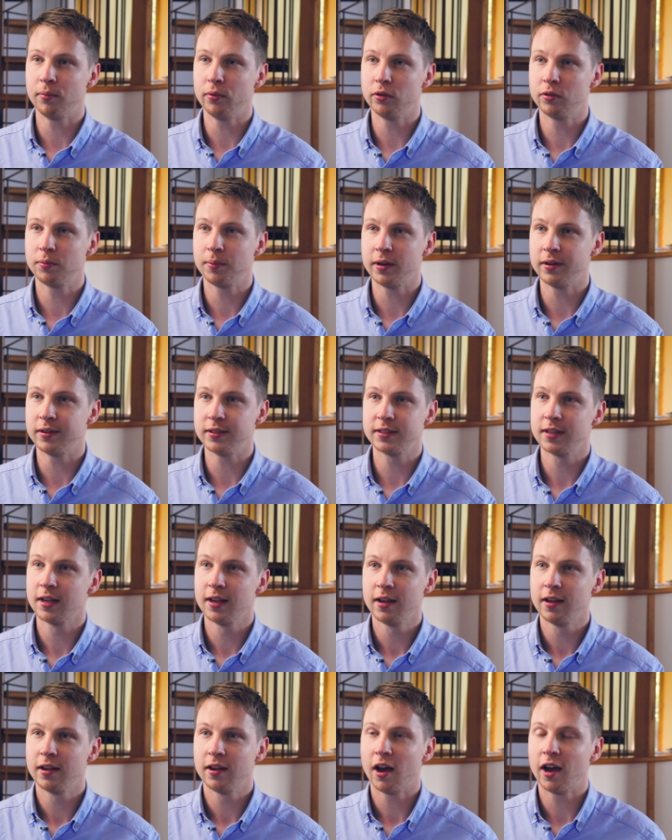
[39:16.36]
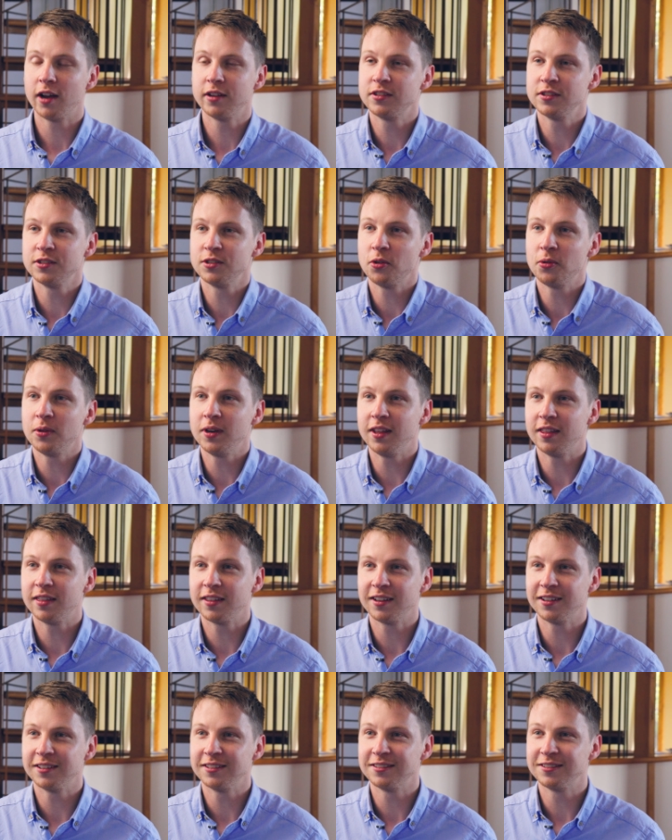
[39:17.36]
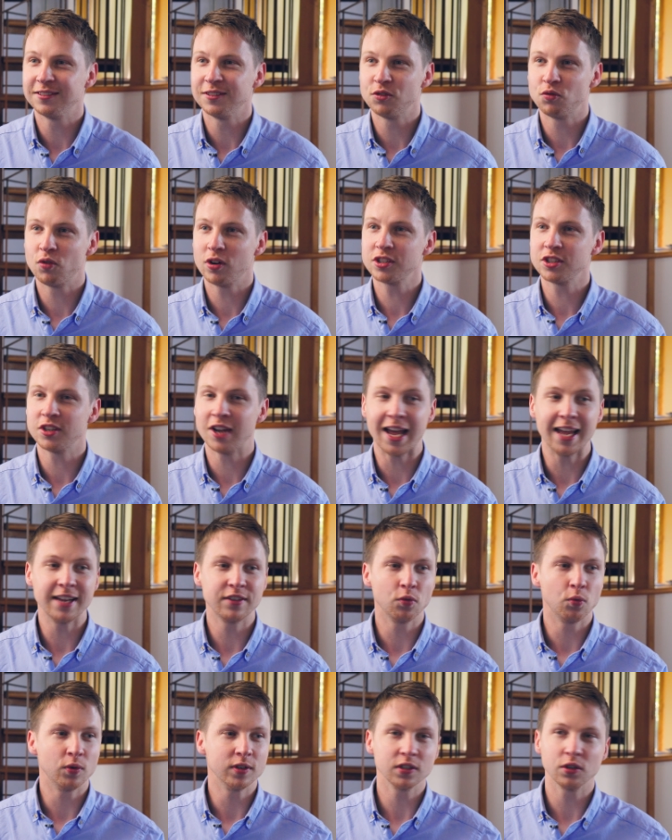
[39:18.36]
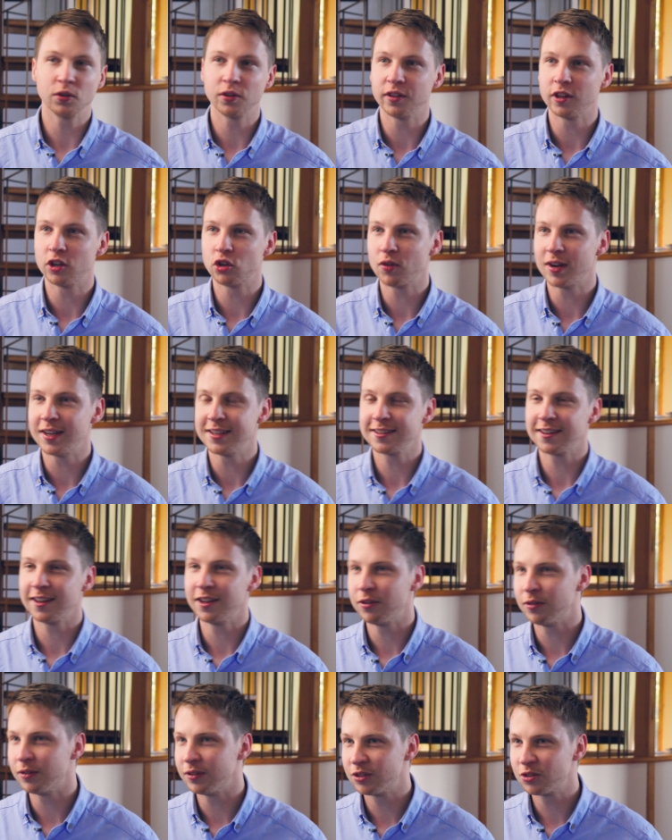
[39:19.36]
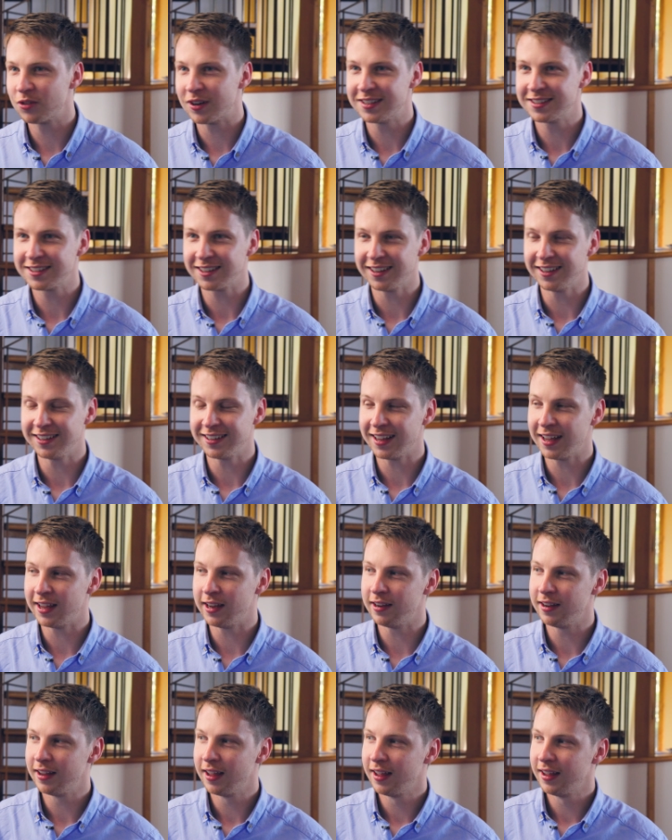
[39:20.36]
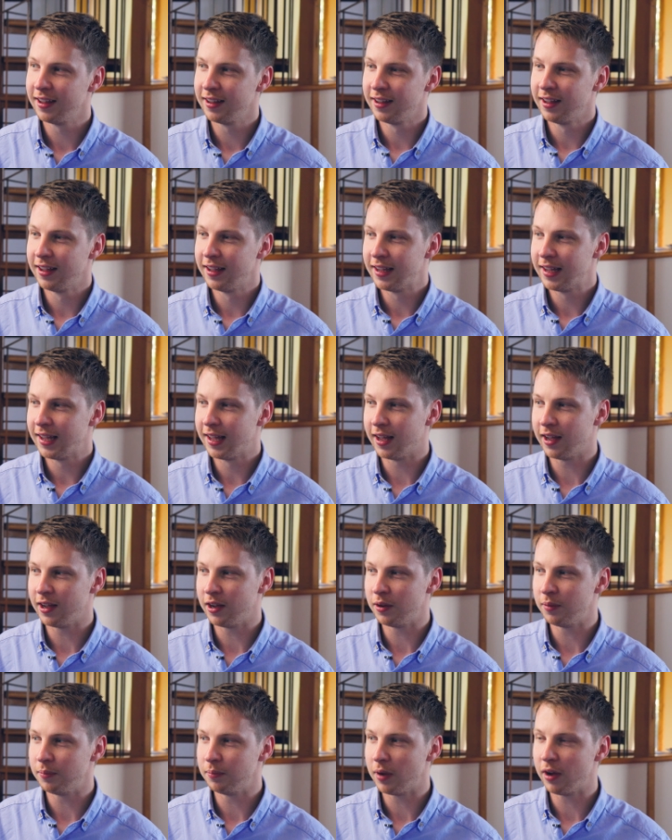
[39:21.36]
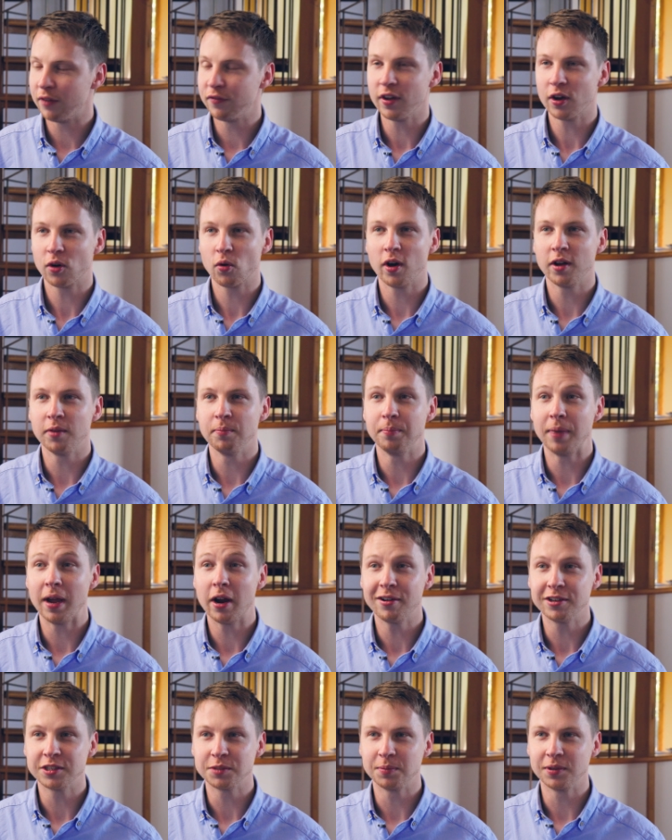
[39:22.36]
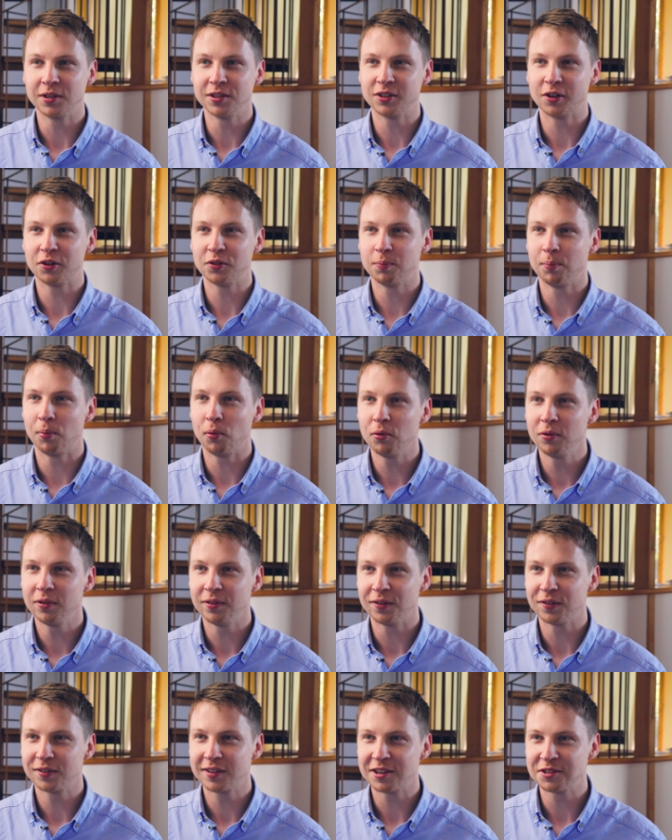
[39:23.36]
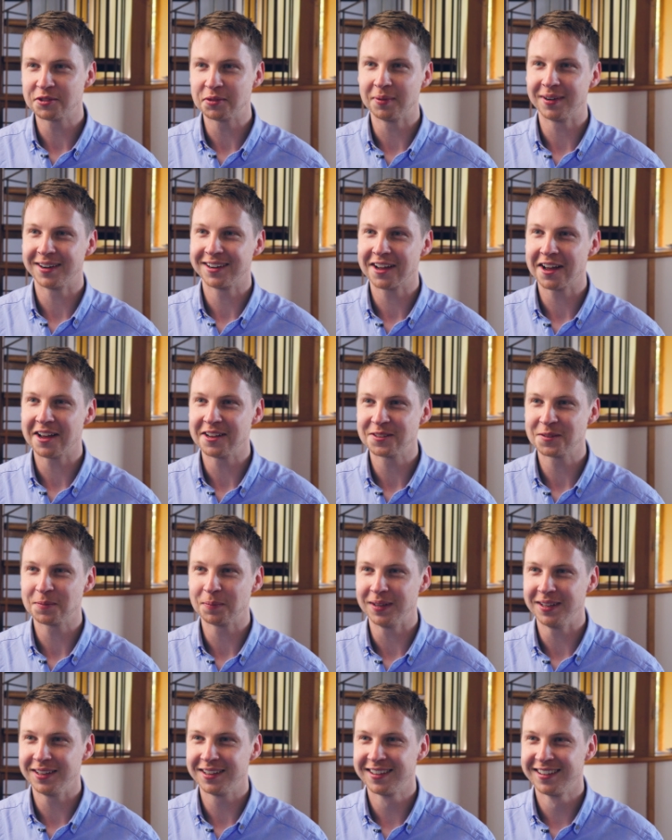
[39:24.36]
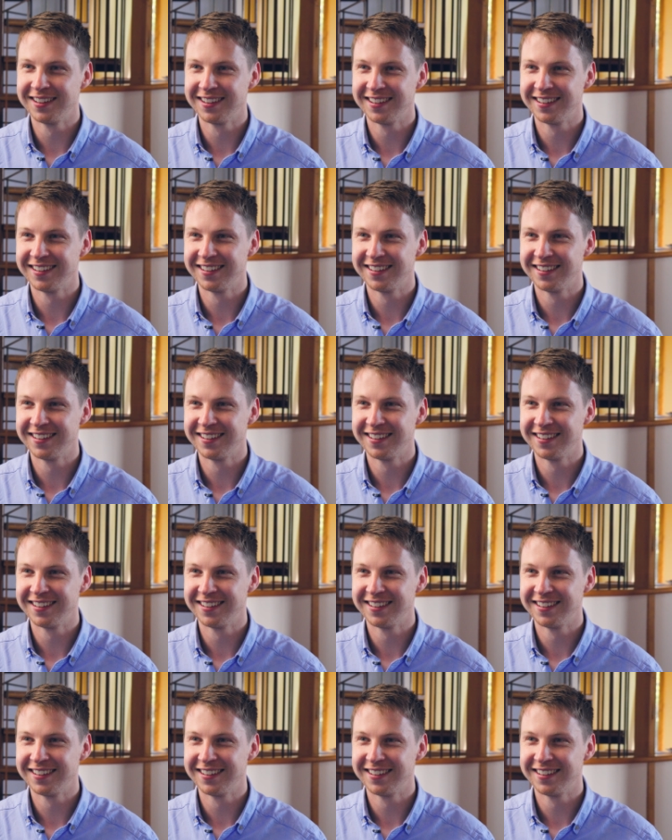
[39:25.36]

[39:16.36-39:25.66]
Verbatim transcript: birth parents. Yeah. I didn't know anything Russian. I had to always look at the translator and translate, and um, I felt mm. quite embarrassed because I was born in this country, but I can't speak